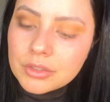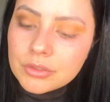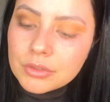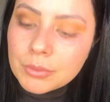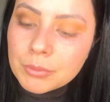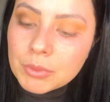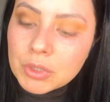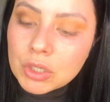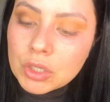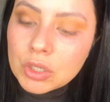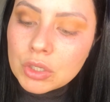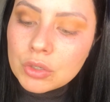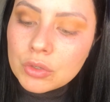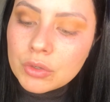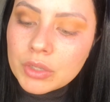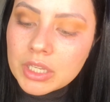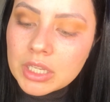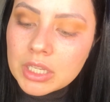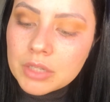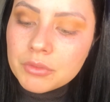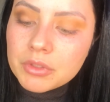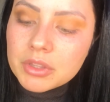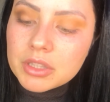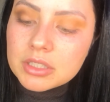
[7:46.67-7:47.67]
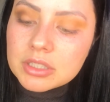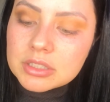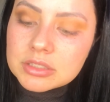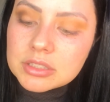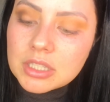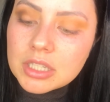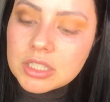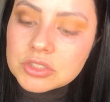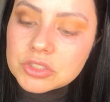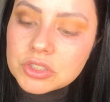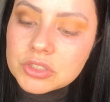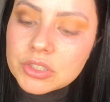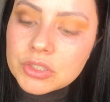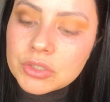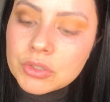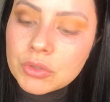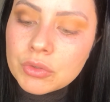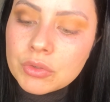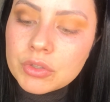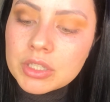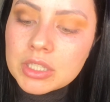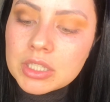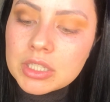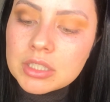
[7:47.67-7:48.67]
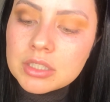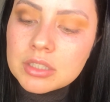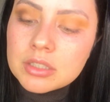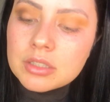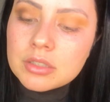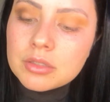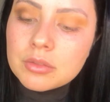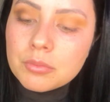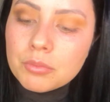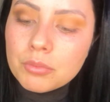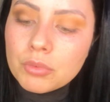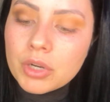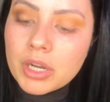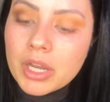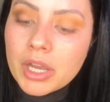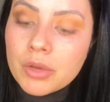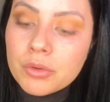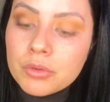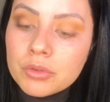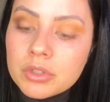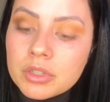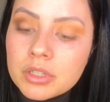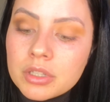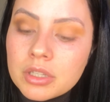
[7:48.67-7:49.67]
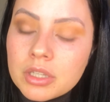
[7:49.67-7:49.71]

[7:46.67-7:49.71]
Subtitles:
I'm gonna go in with the Natasha Denona brown.